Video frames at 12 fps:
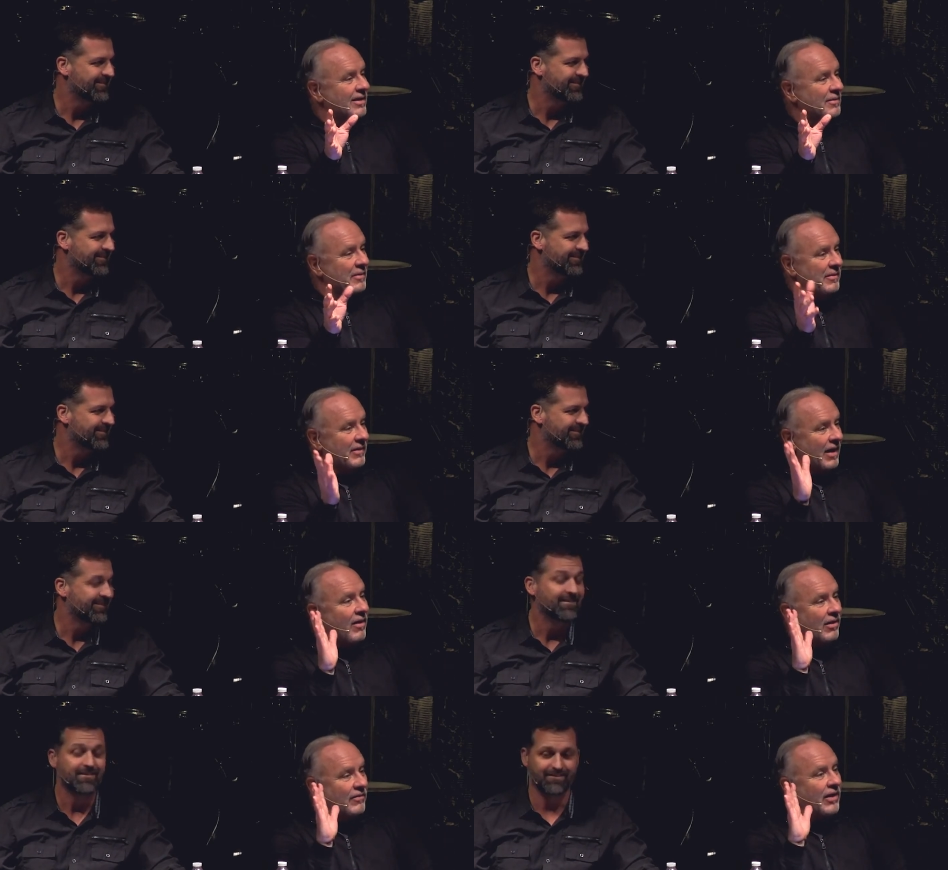Speaker 1: Maybe
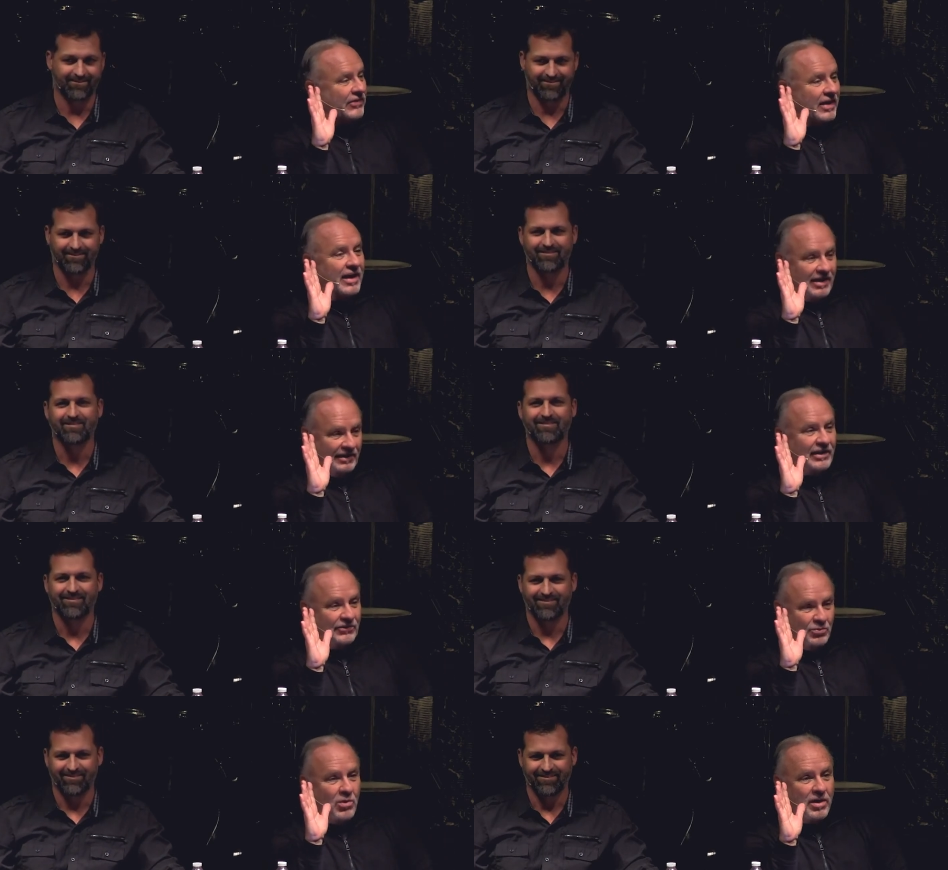all of us had at
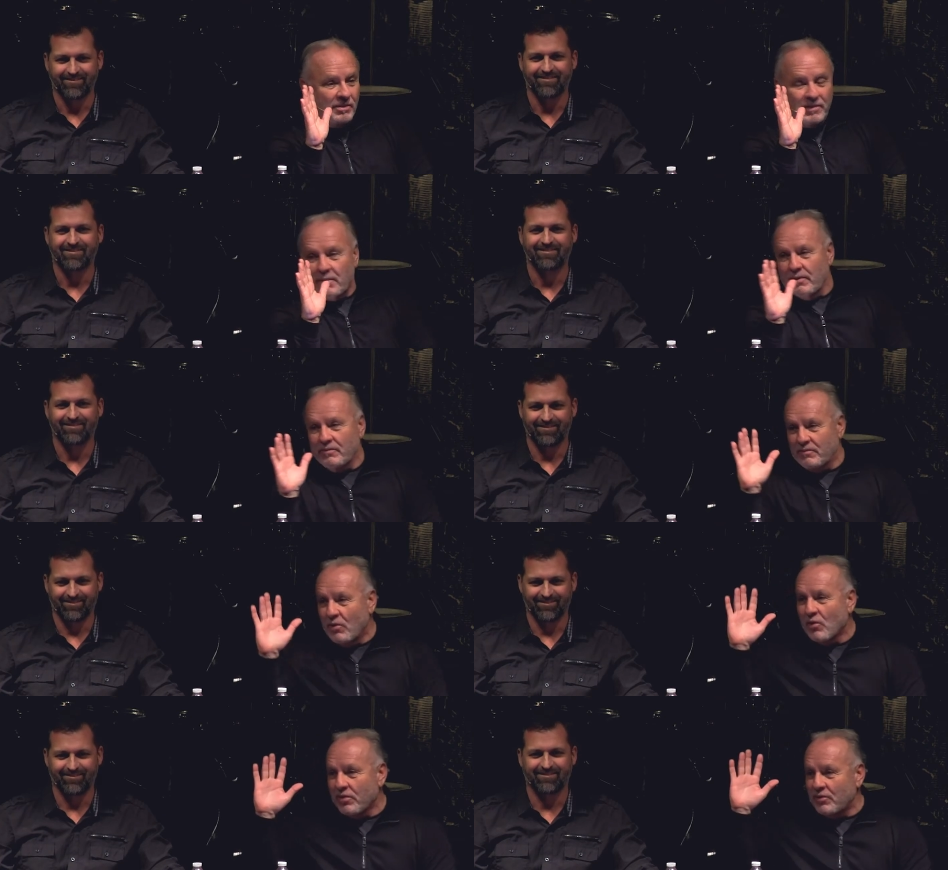least one, maybe
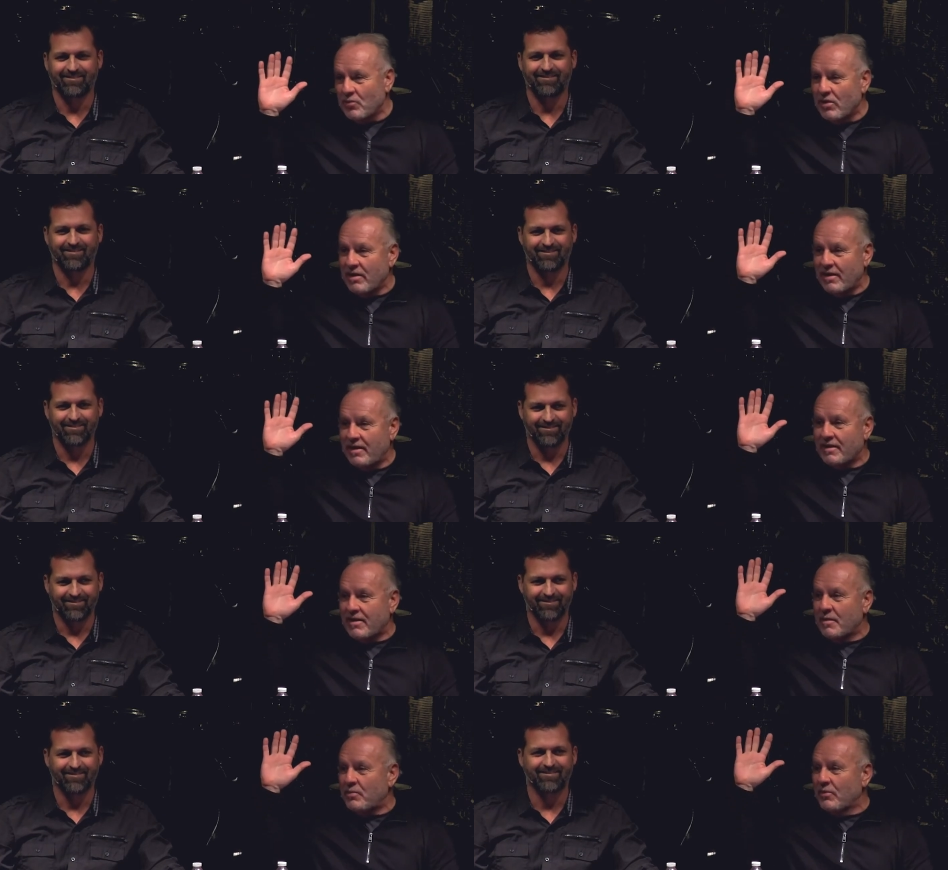more than one. I had a
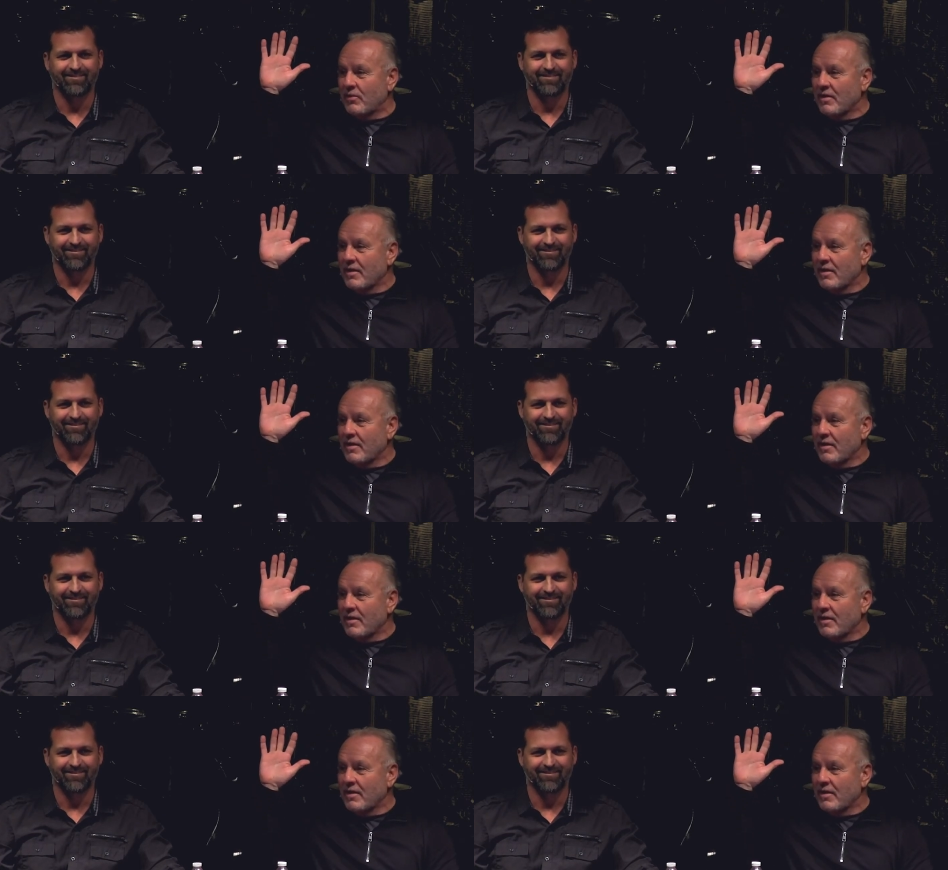couple.